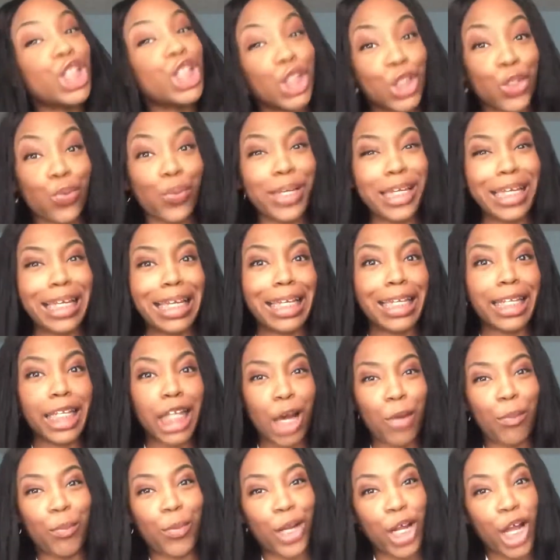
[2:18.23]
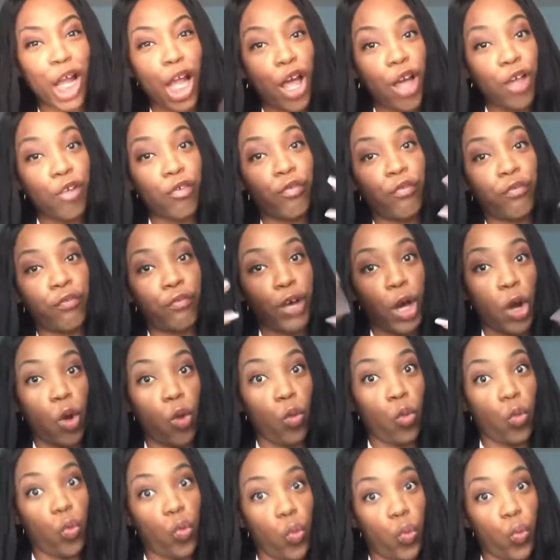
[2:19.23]
Tweet number
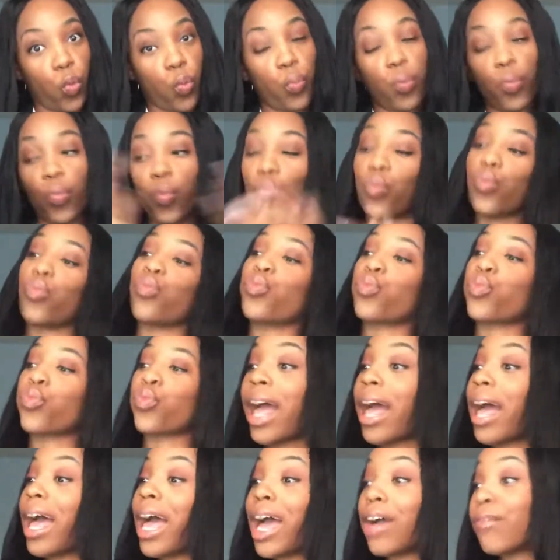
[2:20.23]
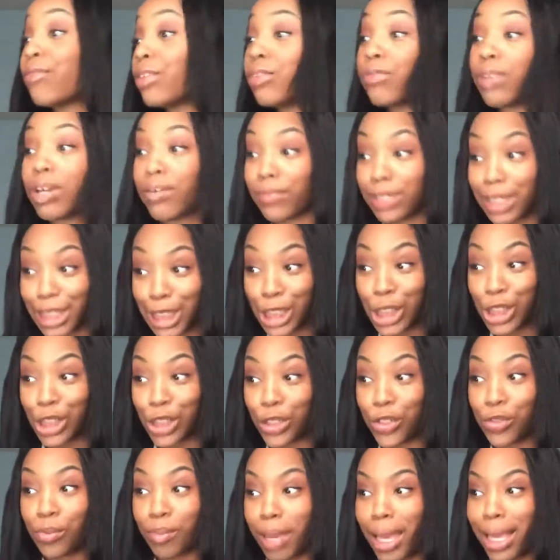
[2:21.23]
four: every revelation
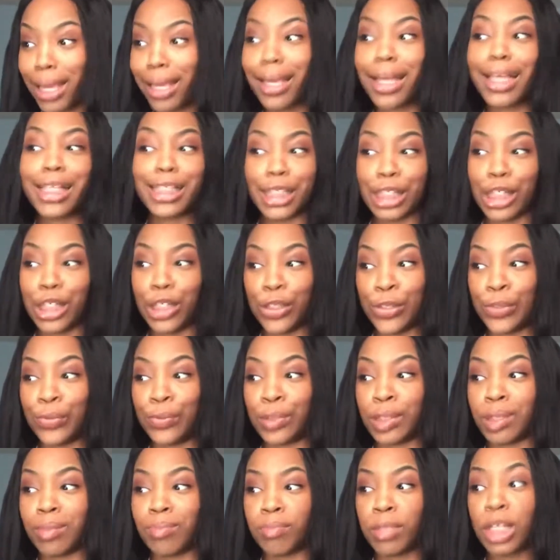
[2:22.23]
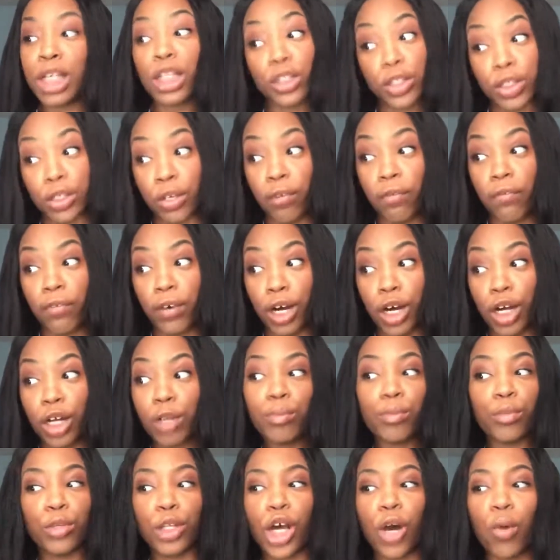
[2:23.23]
you make is an illusion. So far,
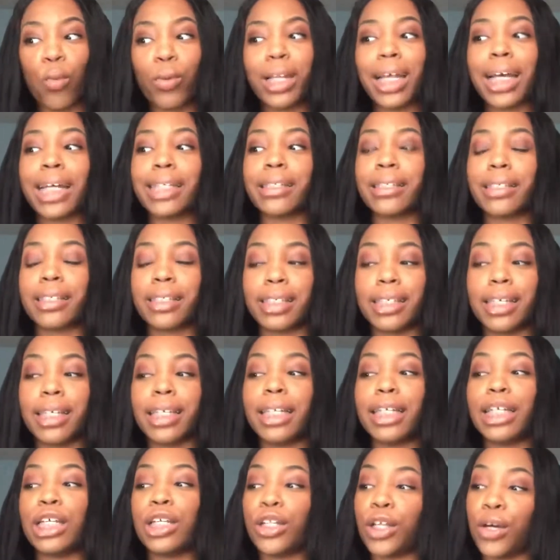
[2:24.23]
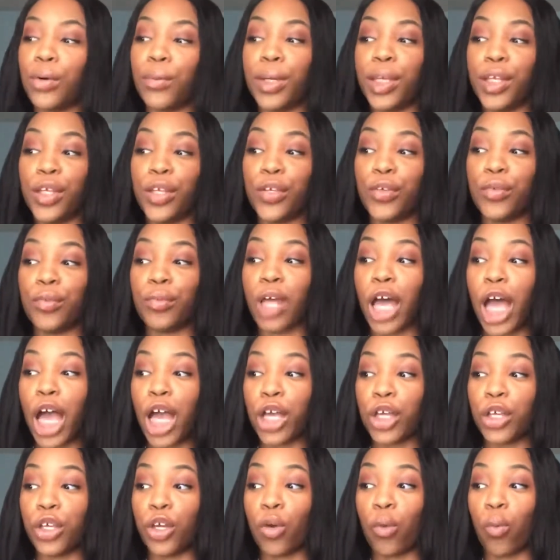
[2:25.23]
no one has succeeded in knowing you.
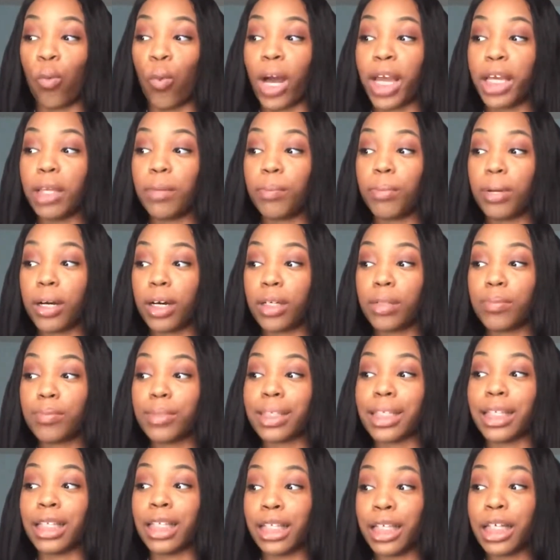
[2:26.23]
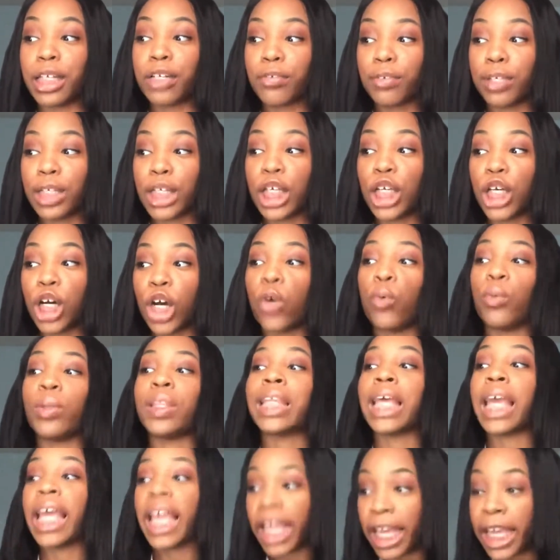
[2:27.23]
Your white pumps literally go with
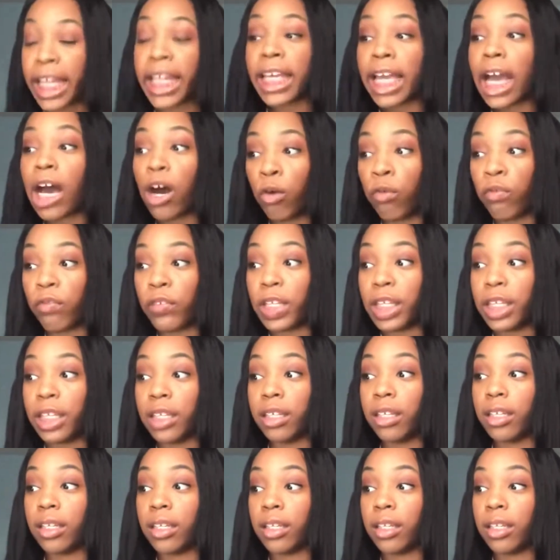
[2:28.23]
any outfit.